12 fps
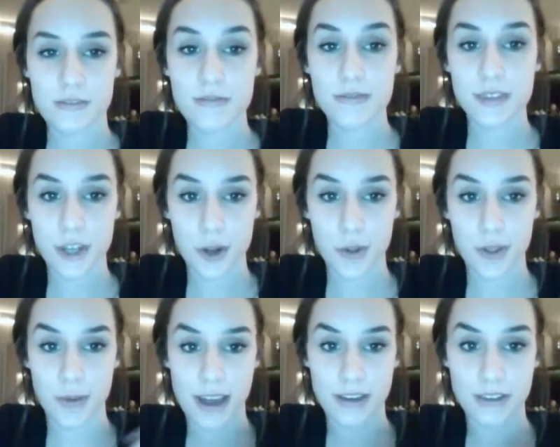they
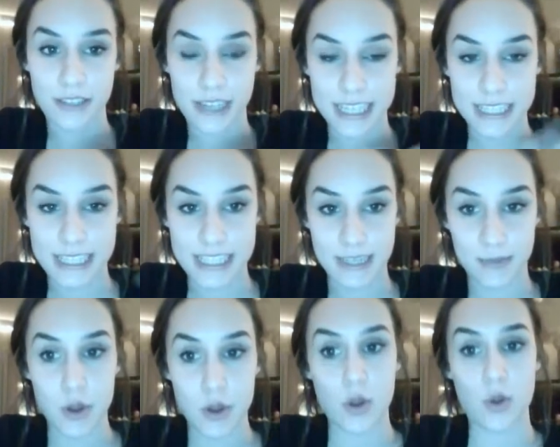write on their exit slip
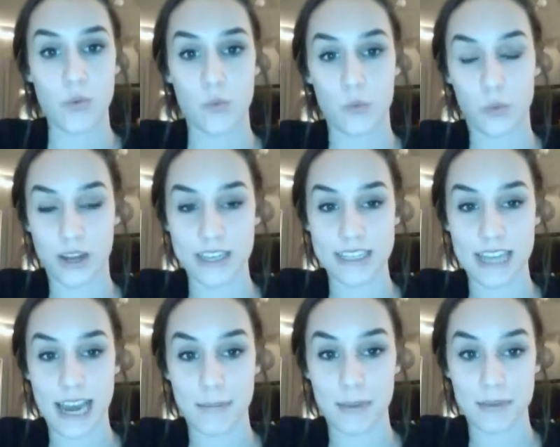what
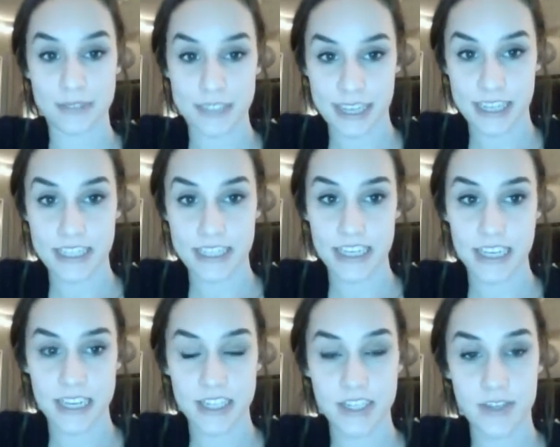type of sentence
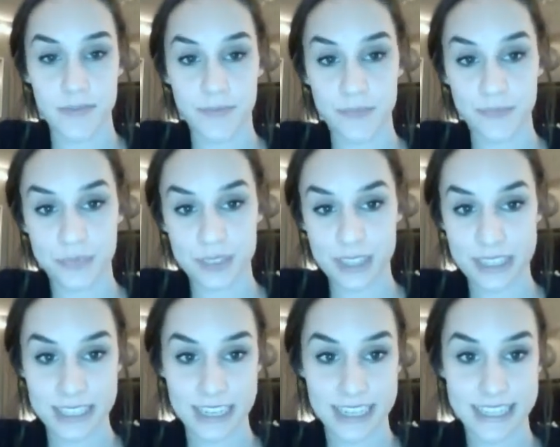each
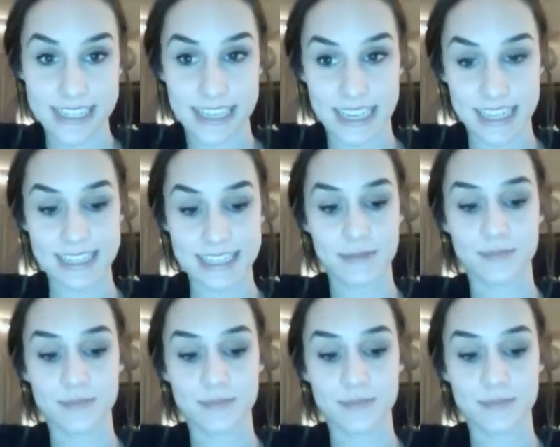sentence is.